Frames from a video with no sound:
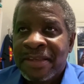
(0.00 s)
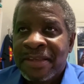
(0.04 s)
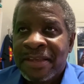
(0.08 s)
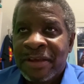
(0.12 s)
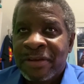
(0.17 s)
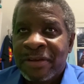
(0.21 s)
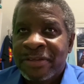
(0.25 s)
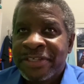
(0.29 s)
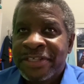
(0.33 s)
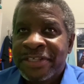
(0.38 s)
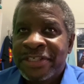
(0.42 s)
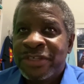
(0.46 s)

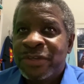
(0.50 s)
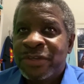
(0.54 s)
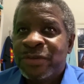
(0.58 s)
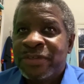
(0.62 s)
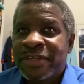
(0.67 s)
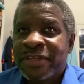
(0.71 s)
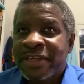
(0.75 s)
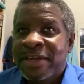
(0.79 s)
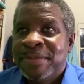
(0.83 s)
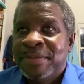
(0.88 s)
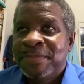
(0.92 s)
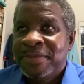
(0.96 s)
you know, she's
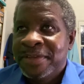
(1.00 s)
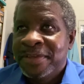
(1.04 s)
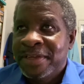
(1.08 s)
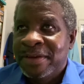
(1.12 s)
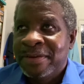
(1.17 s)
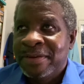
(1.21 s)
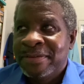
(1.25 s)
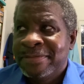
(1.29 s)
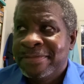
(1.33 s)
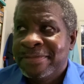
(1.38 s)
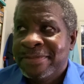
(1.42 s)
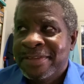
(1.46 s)
using them, you
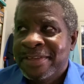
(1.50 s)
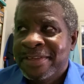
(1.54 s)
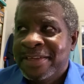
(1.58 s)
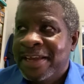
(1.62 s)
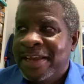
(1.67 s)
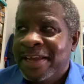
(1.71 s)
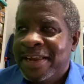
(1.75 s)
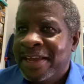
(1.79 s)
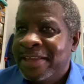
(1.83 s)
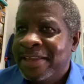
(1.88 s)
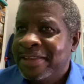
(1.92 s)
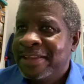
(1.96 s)
know.
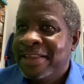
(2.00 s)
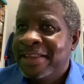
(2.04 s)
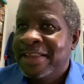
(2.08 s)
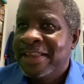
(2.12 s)
And I